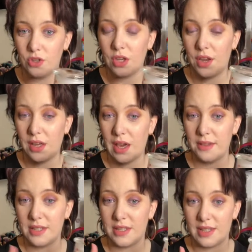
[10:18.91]
you're going to
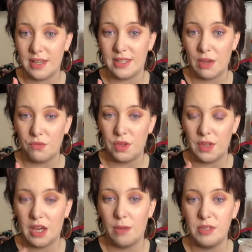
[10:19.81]
get to see something
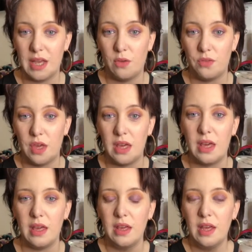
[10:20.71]
that comes out of
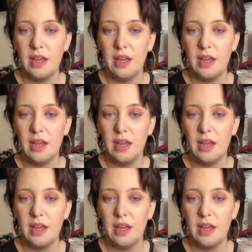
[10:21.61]
here.